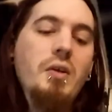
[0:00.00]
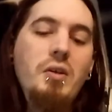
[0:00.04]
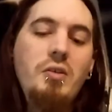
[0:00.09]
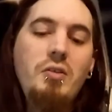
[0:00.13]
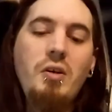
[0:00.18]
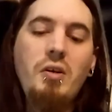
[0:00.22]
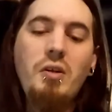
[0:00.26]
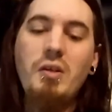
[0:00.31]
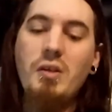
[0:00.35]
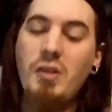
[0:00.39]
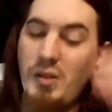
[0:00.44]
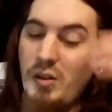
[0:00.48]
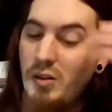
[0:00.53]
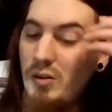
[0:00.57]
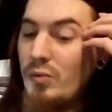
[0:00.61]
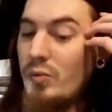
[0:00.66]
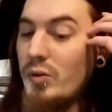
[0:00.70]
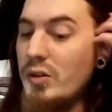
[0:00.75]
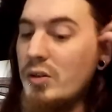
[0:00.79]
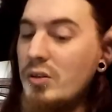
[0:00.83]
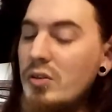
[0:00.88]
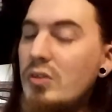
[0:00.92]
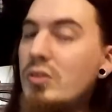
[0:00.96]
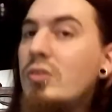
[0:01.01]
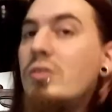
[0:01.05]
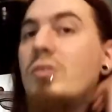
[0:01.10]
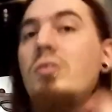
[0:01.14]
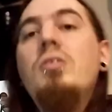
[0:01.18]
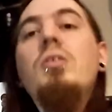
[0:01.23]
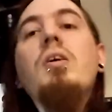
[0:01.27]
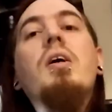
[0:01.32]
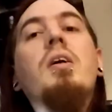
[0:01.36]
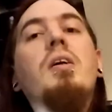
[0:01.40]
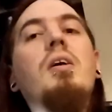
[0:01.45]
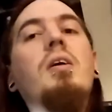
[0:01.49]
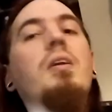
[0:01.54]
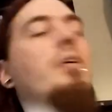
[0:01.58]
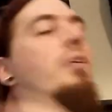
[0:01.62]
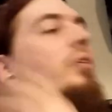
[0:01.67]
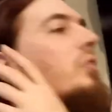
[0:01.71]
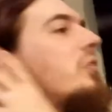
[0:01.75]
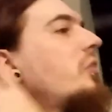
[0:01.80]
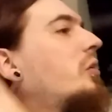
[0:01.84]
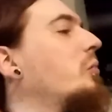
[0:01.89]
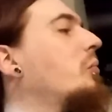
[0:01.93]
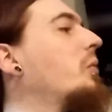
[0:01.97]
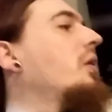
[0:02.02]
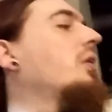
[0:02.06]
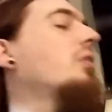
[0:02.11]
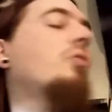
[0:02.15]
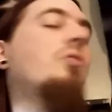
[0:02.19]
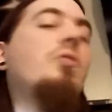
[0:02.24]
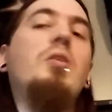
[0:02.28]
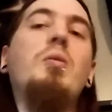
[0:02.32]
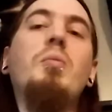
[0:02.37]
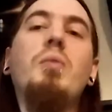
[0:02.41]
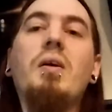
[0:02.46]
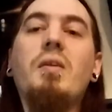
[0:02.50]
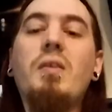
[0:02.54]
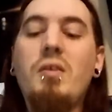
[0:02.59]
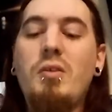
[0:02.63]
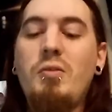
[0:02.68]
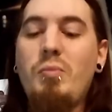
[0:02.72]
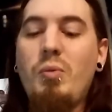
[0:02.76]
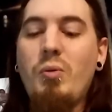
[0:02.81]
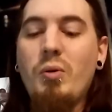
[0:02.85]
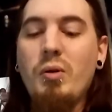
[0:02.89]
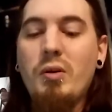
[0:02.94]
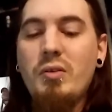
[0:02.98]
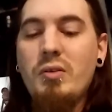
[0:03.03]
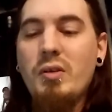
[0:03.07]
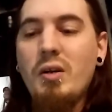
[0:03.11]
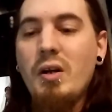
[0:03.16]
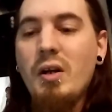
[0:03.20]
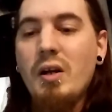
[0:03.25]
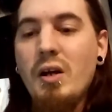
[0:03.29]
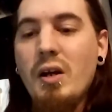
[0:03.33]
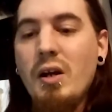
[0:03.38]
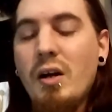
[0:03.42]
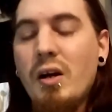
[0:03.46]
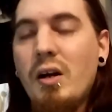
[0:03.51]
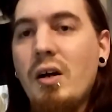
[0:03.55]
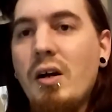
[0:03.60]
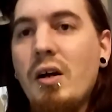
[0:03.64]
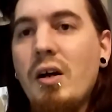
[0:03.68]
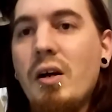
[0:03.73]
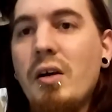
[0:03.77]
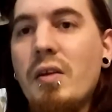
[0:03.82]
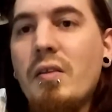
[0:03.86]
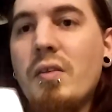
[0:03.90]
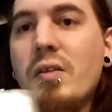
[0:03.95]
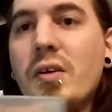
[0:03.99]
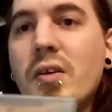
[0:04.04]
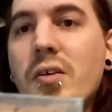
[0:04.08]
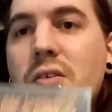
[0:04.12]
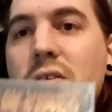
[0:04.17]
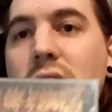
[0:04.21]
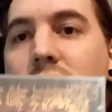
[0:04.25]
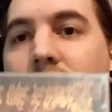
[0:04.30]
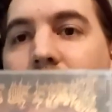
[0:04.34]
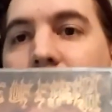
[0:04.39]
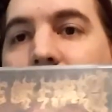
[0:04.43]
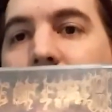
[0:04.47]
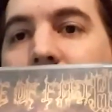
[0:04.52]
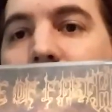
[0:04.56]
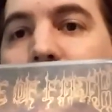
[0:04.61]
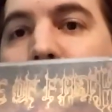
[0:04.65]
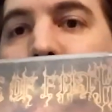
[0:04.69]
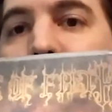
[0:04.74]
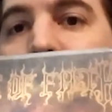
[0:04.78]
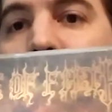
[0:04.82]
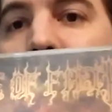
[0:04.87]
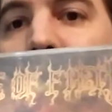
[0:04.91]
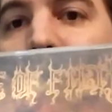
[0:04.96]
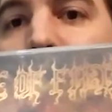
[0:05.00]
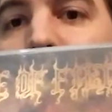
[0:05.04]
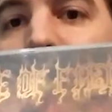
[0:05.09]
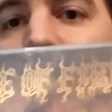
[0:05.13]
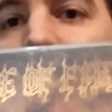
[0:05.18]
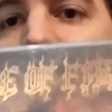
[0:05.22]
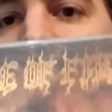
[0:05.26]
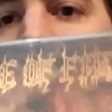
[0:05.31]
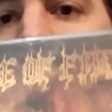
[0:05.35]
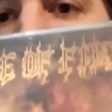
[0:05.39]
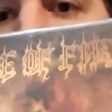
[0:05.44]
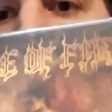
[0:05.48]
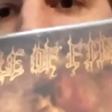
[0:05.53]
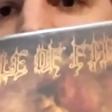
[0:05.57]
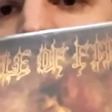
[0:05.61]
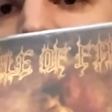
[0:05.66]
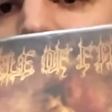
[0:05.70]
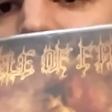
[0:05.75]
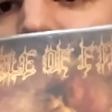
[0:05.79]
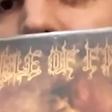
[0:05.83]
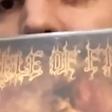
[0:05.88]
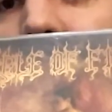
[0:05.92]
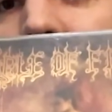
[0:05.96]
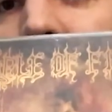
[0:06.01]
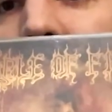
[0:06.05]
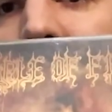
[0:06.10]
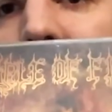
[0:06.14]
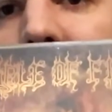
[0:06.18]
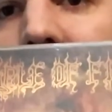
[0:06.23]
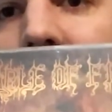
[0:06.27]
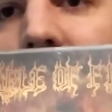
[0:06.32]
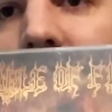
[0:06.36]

they started getting ridiculously mainstream at this point. Uh, this is Nymphetamine. I